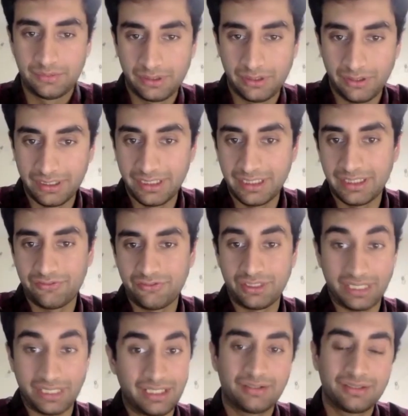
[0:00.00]
Collier, for
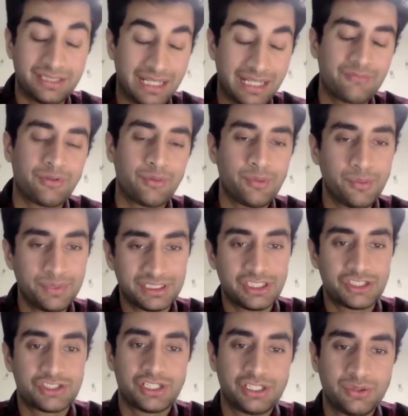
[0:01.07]
taking out the time from your
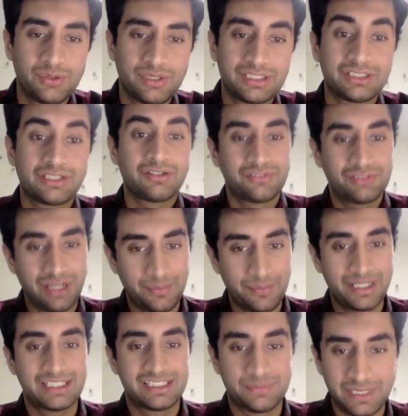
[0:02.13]
busy schedule and sort of
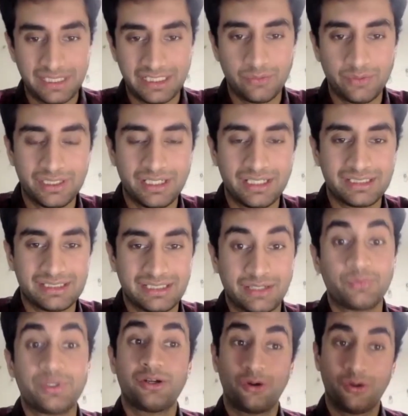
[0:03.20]
coming and speaking with us.
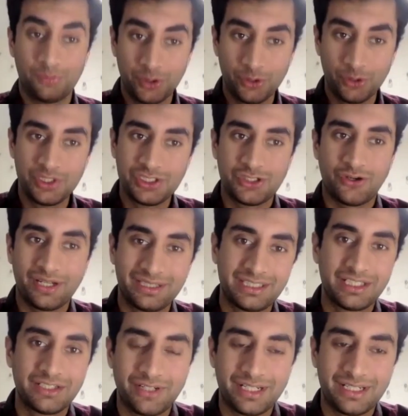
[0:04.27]
And we hope you enjoyed
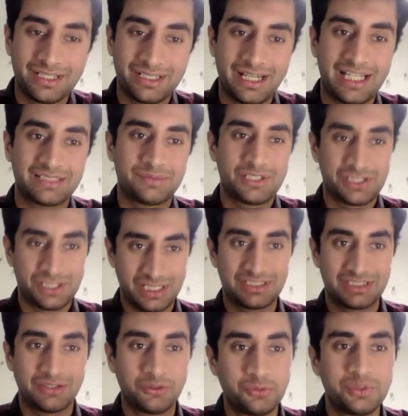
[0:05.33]
the event as much
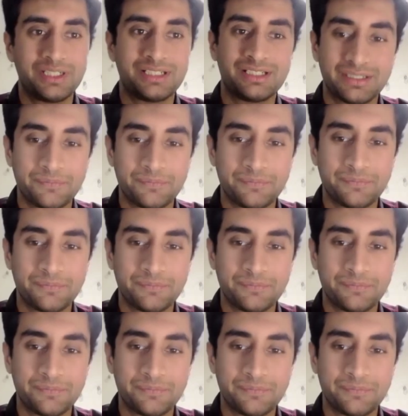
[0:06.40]
as we did.